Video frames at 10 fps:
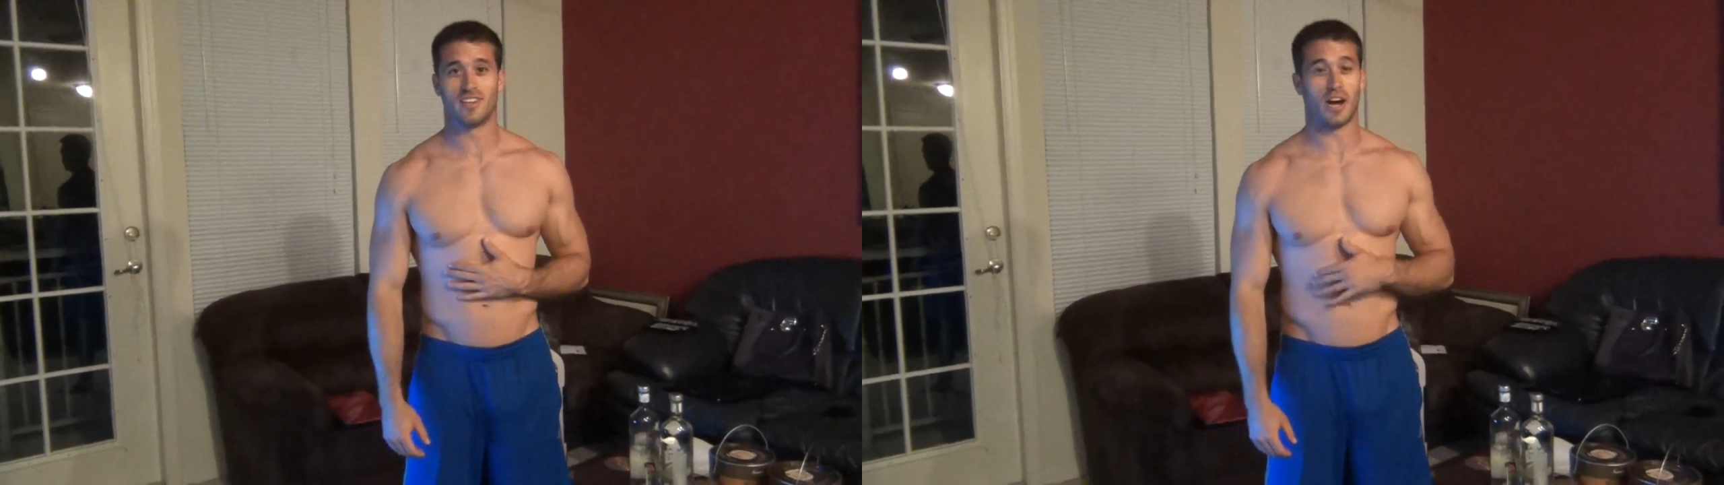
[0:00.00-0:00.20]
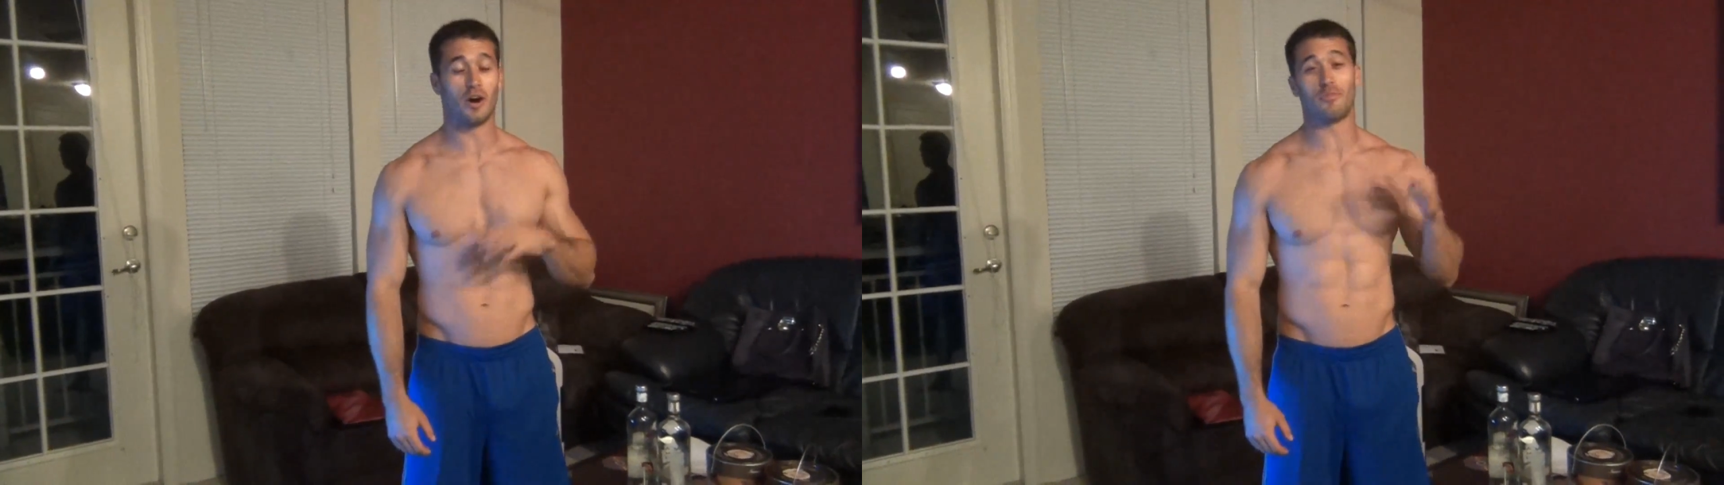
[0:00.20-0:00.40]

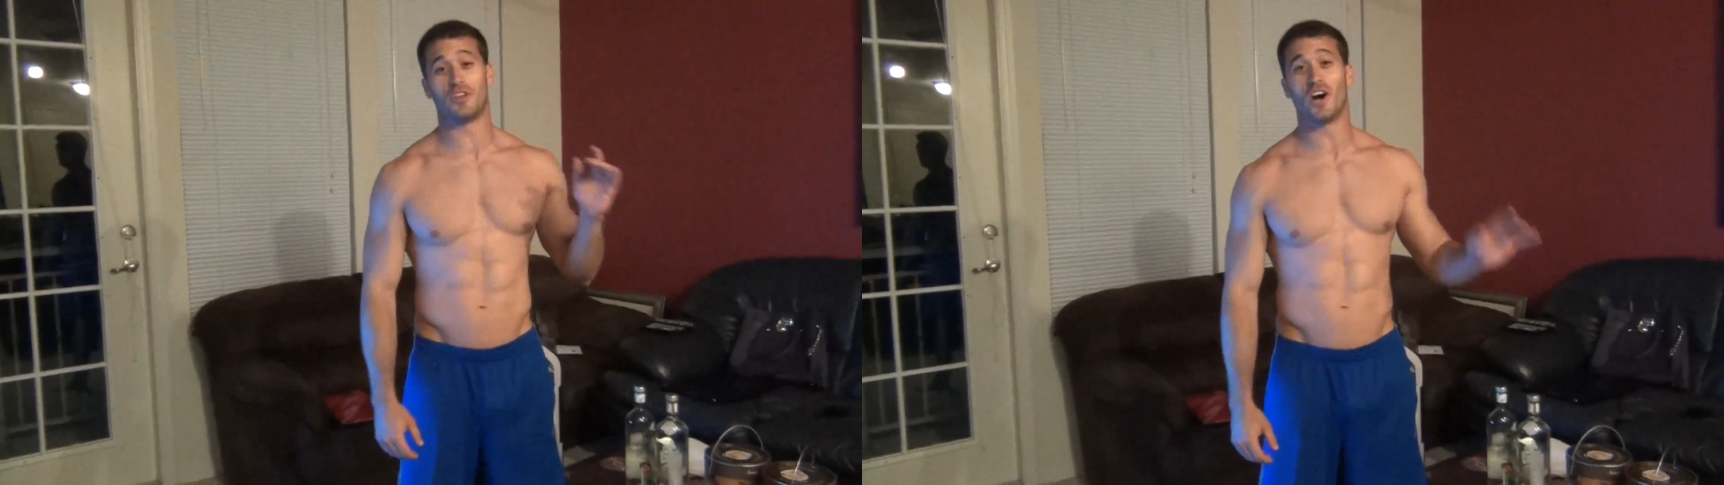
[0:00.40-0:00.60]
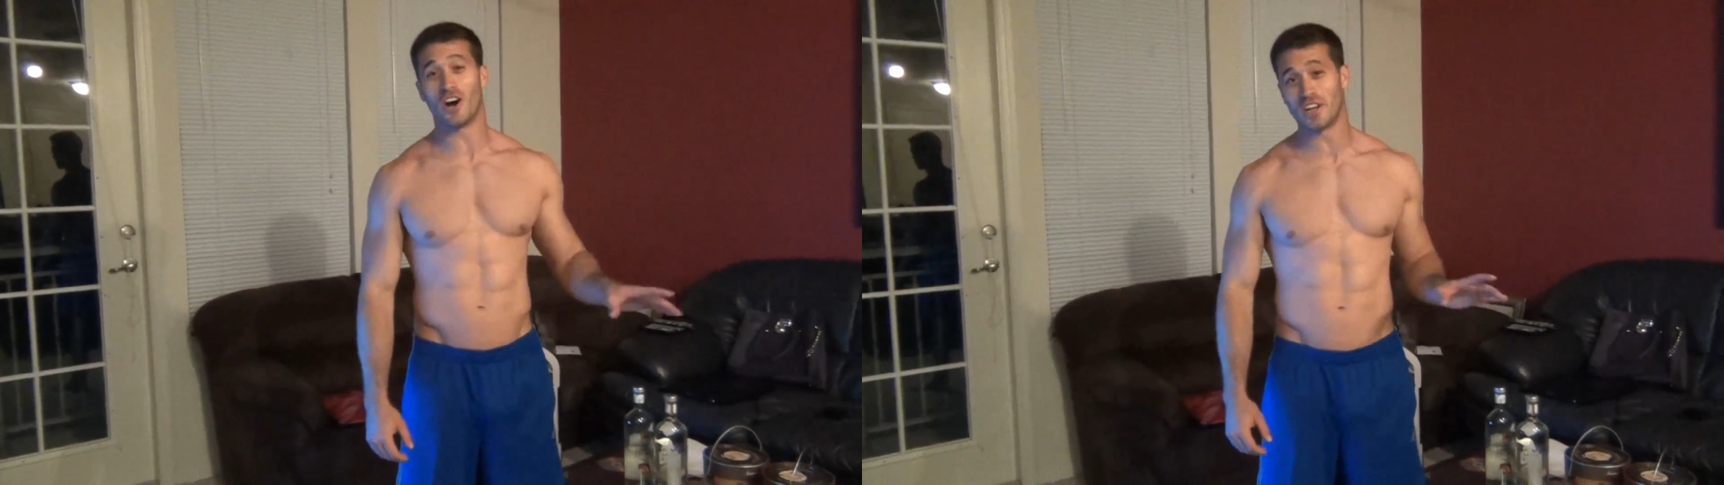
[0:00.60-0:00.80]
I hope
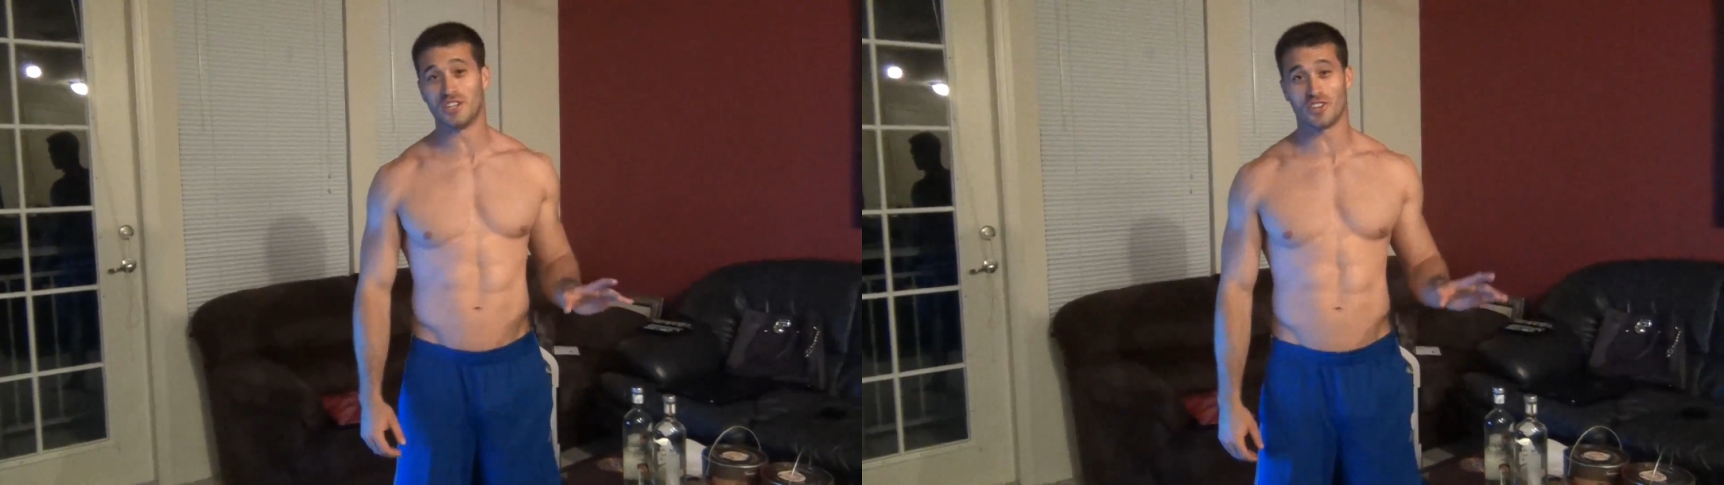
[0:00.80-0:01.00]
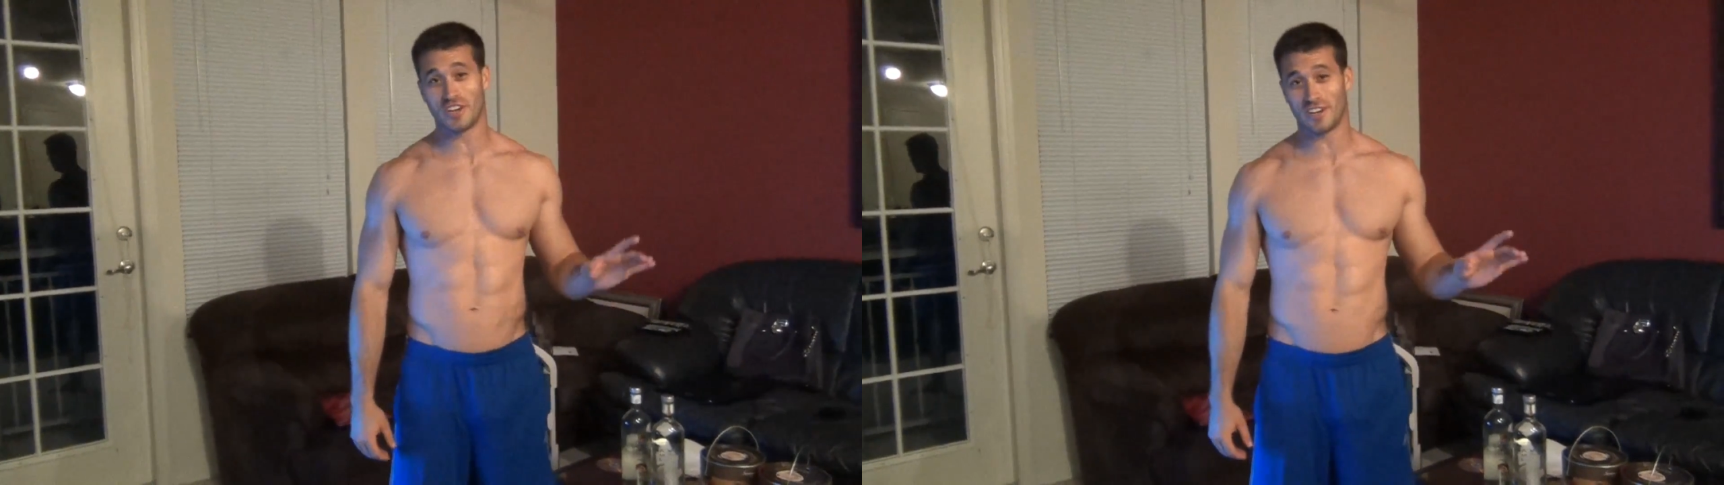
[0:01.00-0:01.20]
the dog
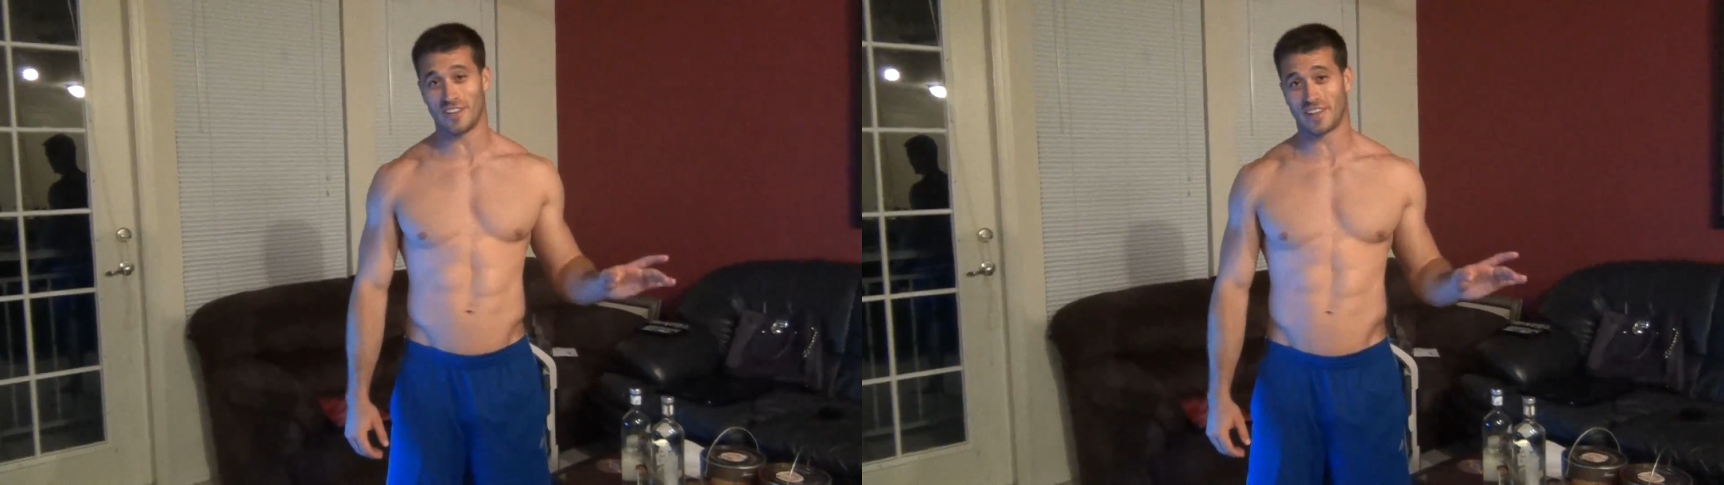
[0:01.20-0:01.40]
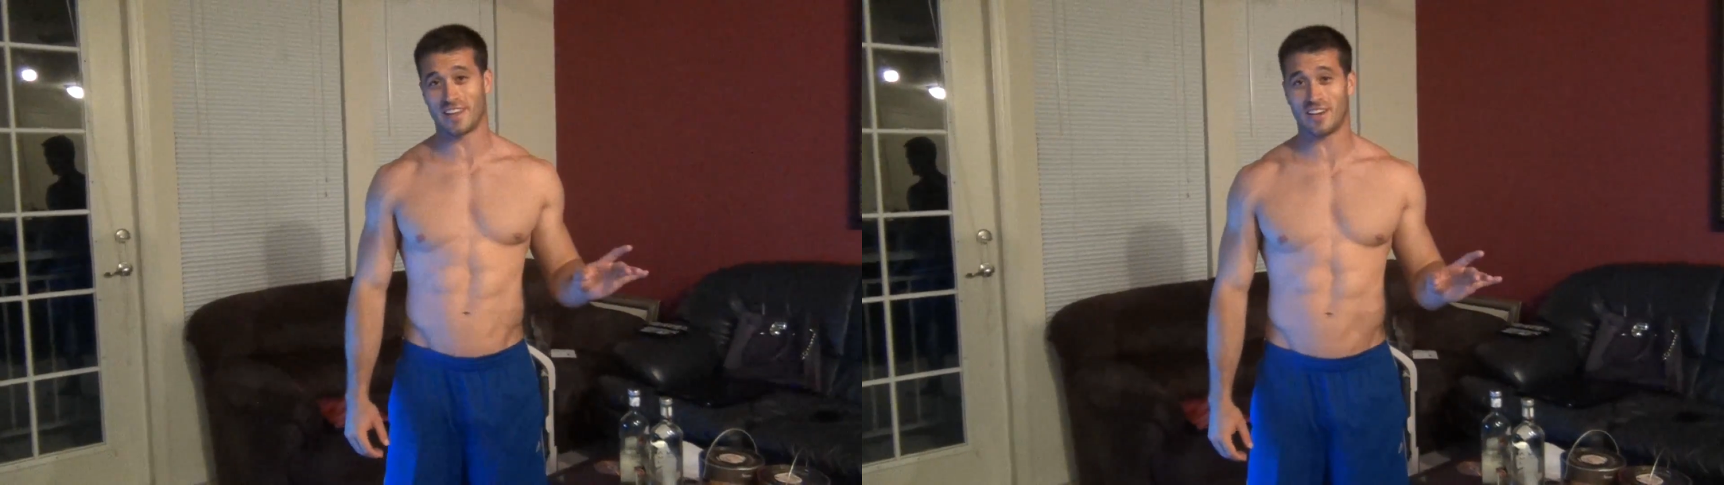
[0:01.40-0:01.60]
enjoyed it
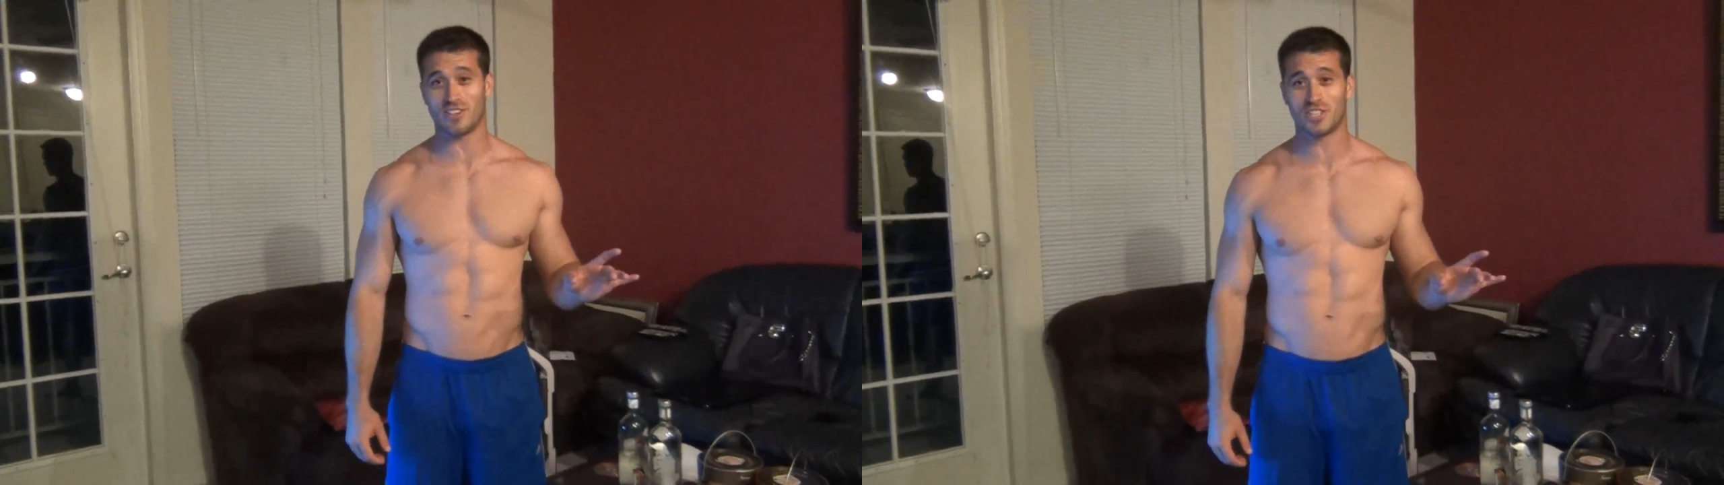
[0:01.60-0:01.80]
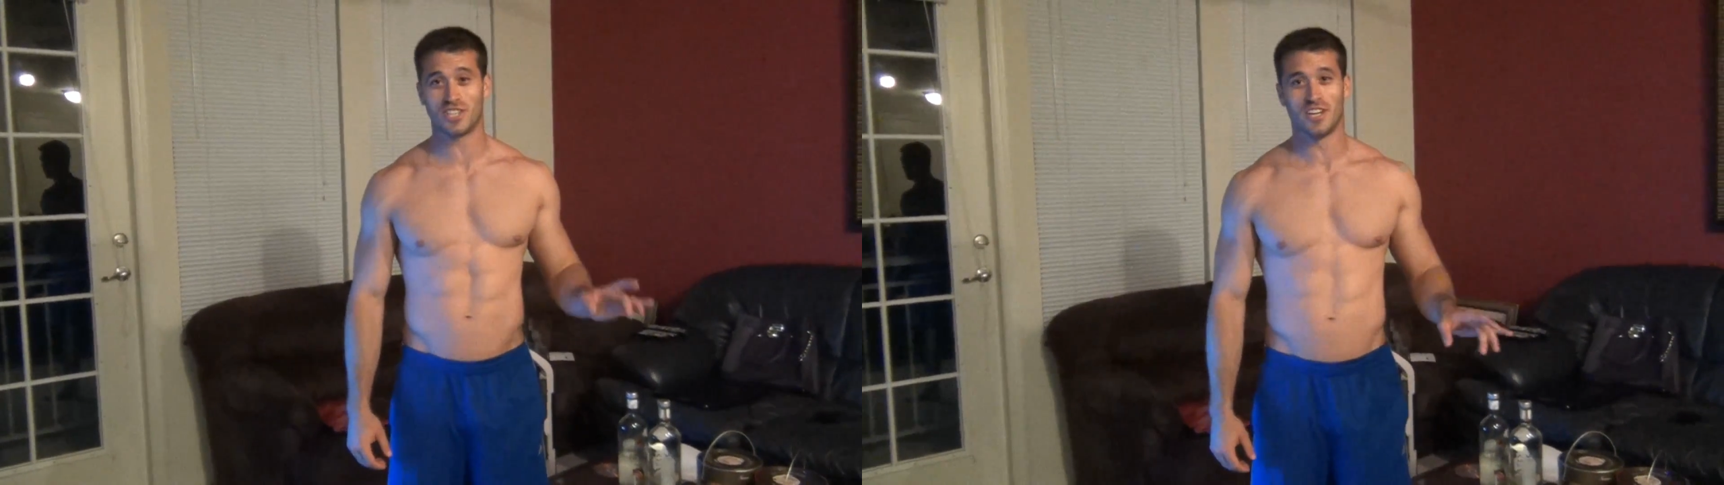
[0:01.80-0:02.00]
on the
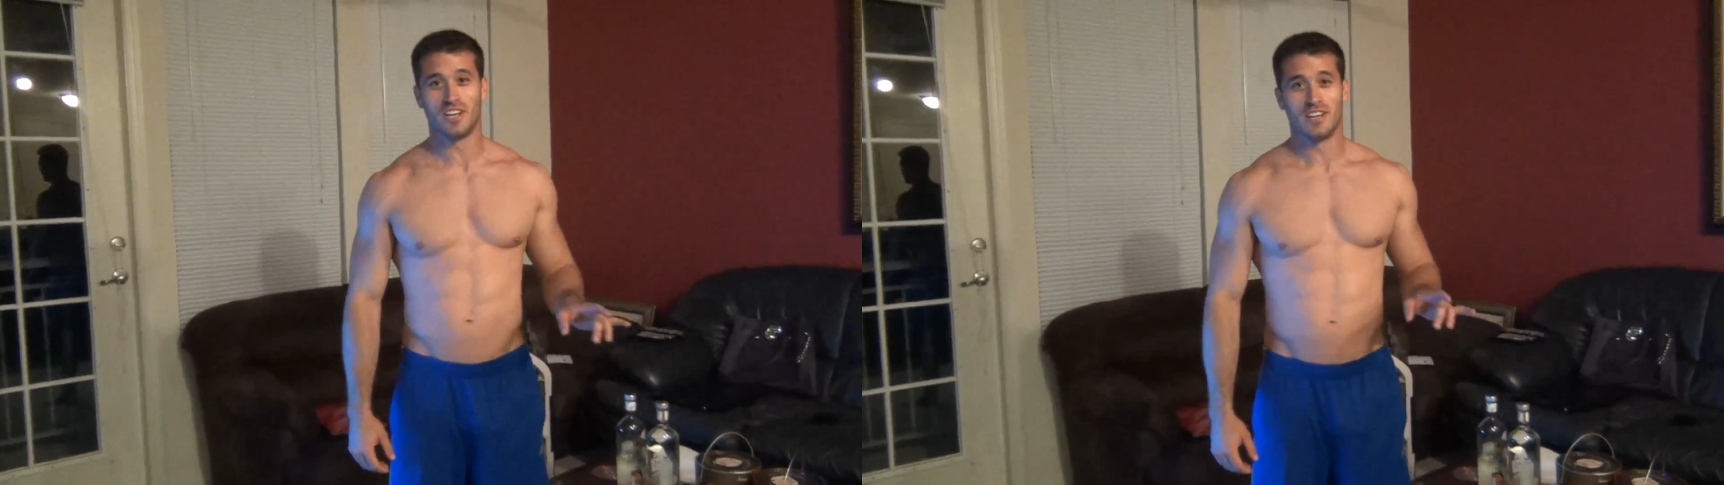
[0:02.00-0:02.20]
couch.